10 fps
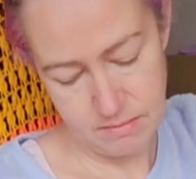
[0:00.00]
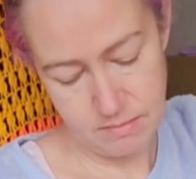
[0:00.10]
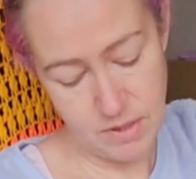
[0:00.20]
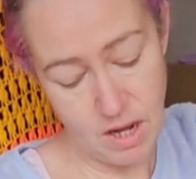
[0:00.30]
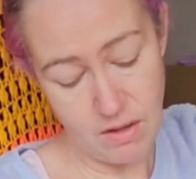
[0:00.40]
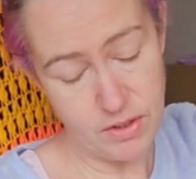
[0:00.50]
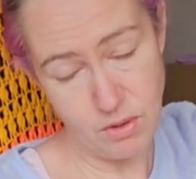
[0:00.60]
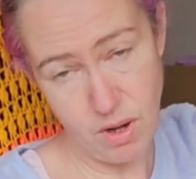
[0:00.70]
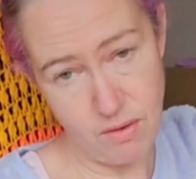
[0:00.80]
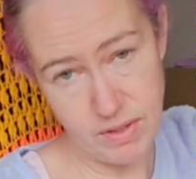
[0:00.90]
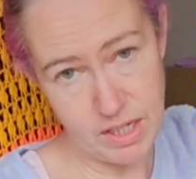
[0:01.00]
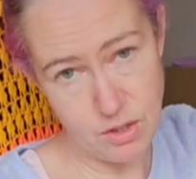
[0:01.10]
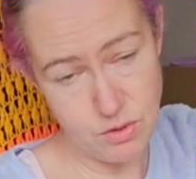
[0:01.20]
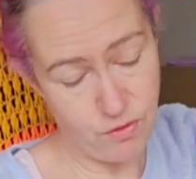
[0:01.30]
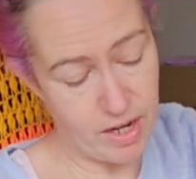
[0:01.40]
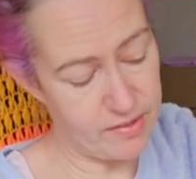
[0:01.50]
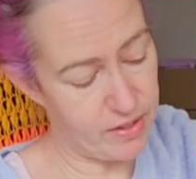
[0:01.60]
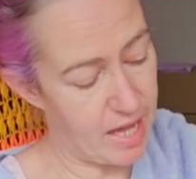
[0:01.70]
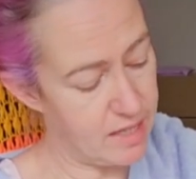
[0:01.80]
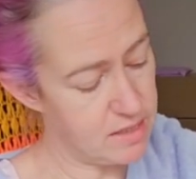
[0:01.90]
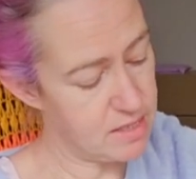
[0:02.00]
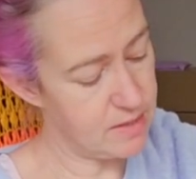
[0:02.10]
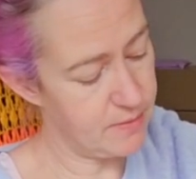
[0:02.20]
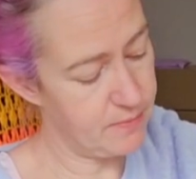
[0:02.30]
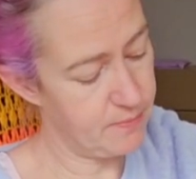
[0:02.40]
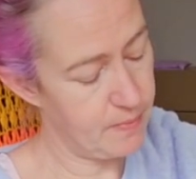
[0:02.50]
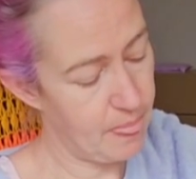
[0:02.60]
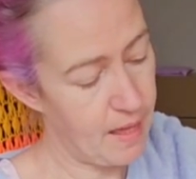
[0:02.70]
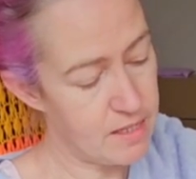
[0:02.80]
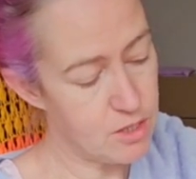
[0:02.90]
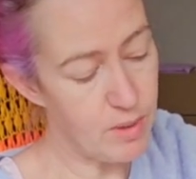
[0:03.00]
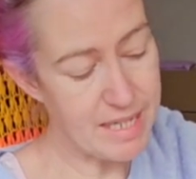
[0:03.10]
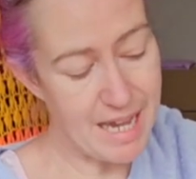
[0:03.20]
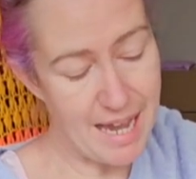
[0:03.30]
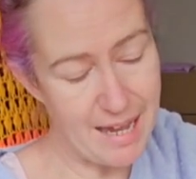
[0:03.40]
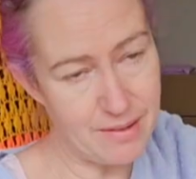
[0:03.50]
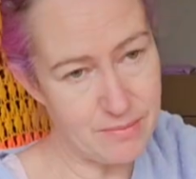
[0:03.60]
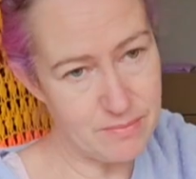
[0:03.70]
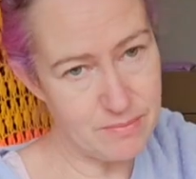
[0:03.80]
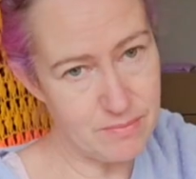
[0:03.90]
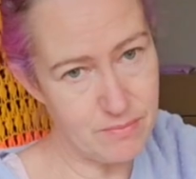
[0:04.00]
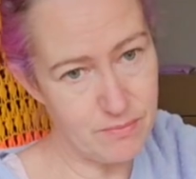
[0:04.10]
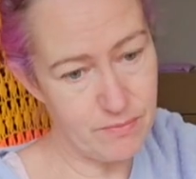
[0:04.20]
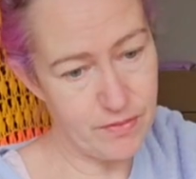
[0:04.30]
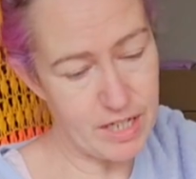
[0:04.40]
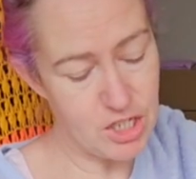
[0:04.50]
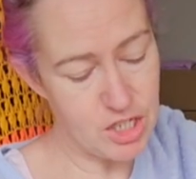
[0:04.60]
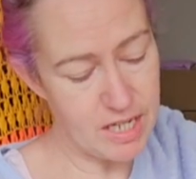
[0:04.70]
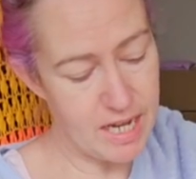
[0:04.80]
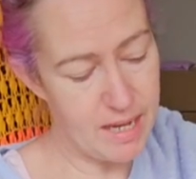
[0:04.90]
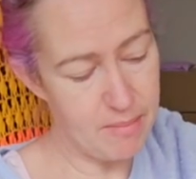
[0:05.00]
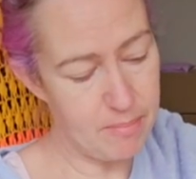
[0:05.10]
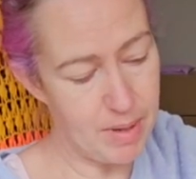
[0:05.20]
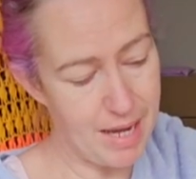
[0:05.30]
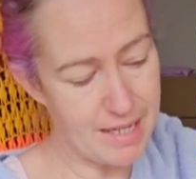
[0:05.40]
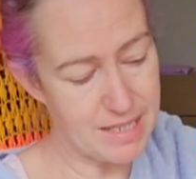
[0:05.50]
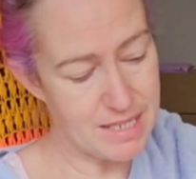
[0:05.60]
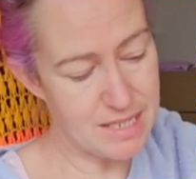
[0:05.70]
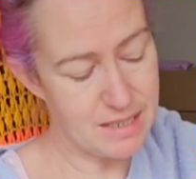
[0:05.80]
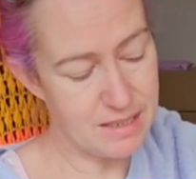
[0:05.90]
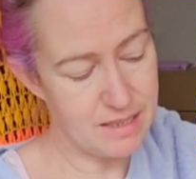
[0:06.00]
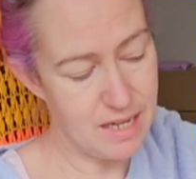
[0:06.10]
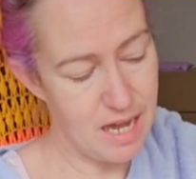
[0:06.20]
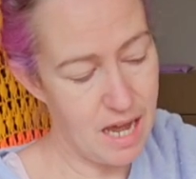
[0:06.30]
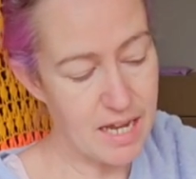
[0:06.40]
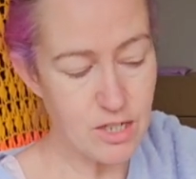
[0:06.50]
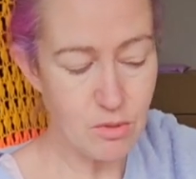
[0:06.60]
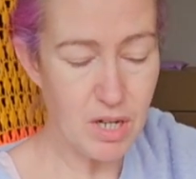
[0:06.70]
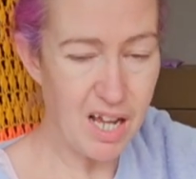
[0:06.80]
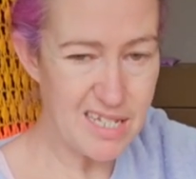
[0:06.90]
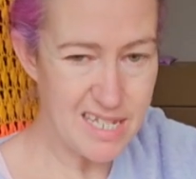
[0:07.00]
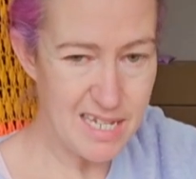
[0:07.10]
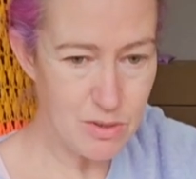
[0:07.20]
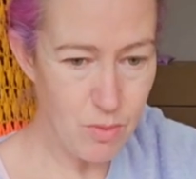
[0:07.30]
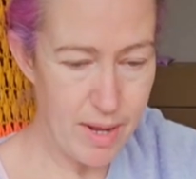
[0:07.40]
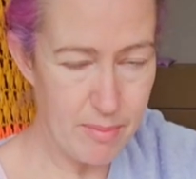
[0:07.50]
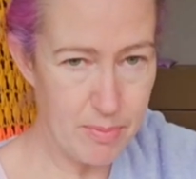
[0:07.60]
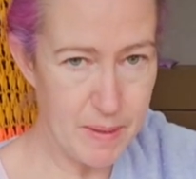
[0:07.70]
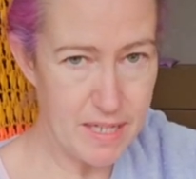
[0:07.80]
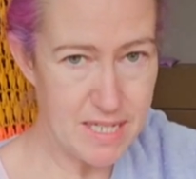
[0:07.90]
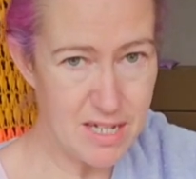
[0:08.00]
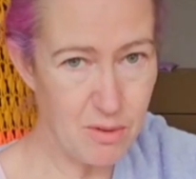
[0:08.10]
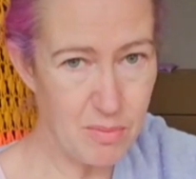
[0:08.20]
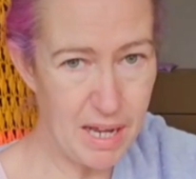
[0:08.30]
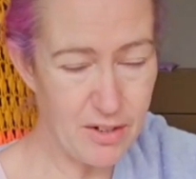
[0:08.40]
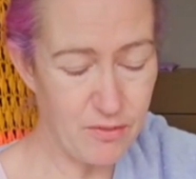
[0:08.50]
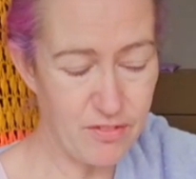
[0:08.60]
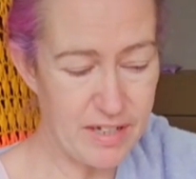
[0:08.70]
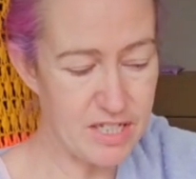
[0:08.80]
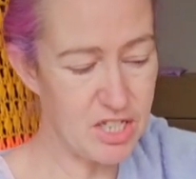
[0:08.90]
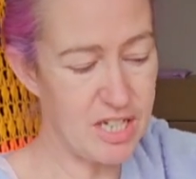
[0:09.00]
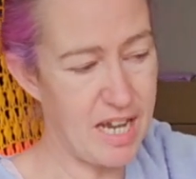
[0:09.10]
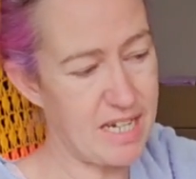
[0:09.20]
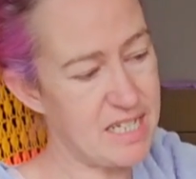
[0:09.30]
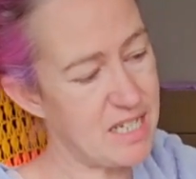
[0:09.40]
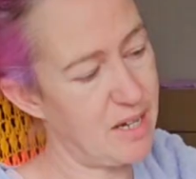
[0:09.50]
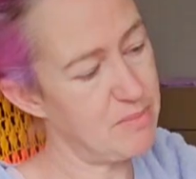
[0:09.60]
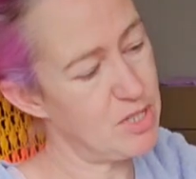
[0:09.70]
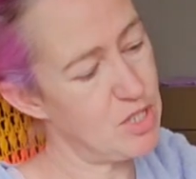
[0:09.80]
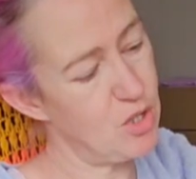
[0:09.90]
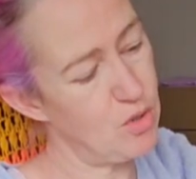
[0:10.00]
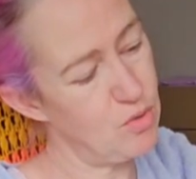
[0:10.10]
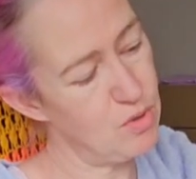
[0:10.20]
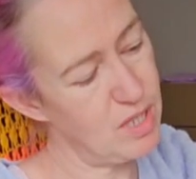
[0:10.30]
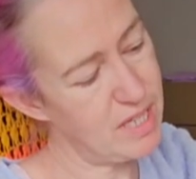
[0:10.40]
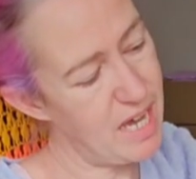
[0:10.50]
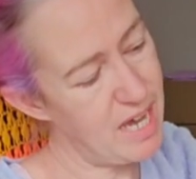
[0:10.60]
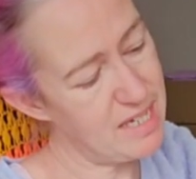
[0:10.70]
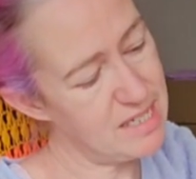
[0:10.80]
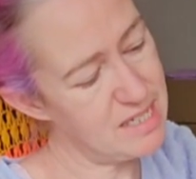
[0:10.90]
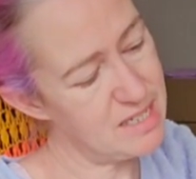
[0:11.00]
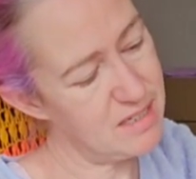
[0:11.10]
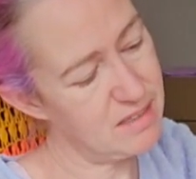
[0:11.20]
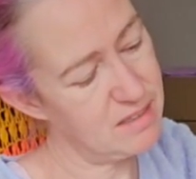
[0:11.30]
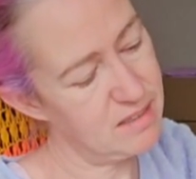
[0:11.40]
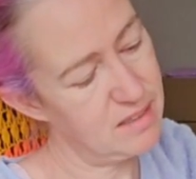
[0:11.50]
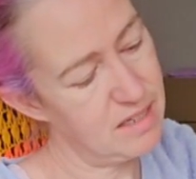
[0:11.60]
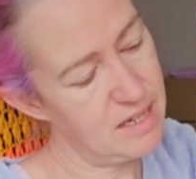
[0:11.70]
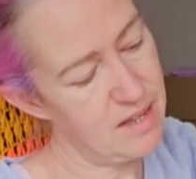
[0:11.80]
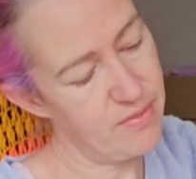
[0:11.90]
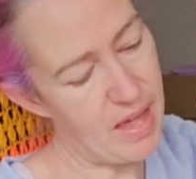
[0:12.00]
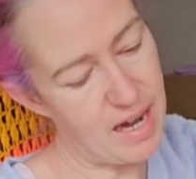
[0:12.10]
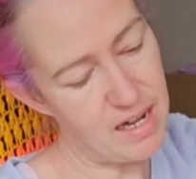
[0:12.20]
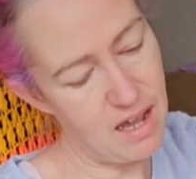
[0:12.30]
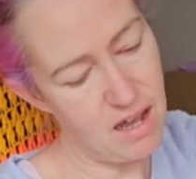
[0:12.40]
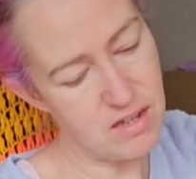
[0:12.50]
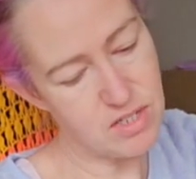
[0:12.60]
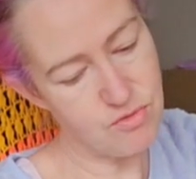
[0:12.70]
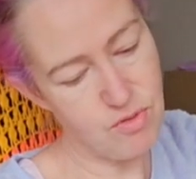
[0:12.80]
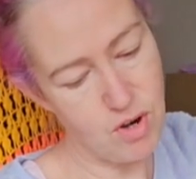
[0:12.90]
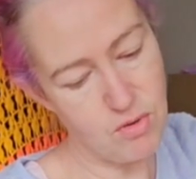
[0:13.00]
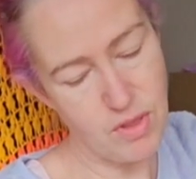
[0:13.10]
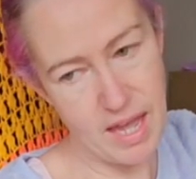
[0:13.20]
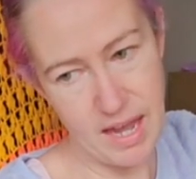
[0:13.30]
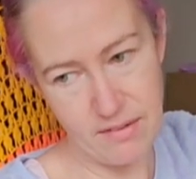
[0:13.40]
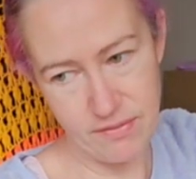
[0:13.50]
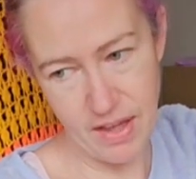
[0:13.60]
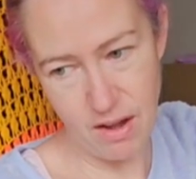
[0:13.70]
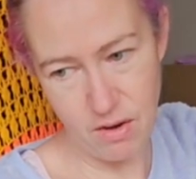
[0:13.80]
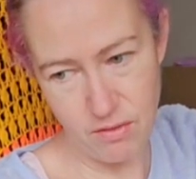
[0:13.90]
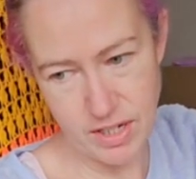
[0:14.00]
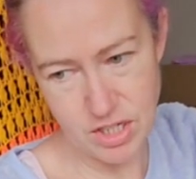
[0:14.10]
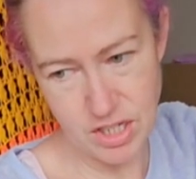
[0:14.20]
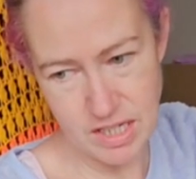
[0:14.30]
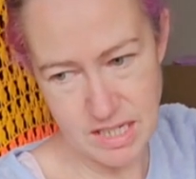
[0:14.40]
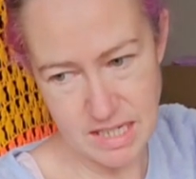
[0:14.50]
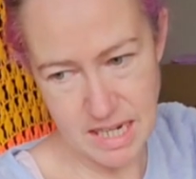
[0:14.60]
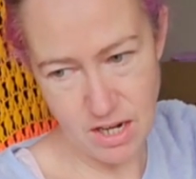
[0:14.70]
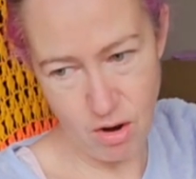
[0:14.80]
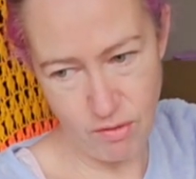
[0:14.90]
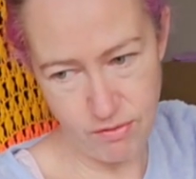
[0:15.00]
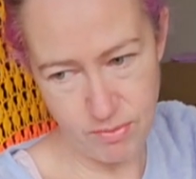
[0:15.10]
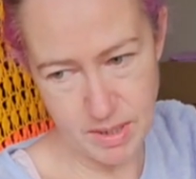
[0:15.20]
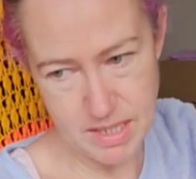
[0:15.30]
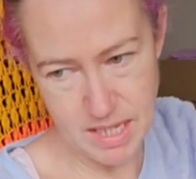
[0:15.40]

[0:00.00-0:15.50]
yarn that you can't really use for anything else. So I get finishing it, but I don't class it as a whip because I don't plan on finishing it anytime soon, I guess. That last row there of that orange I need to take off because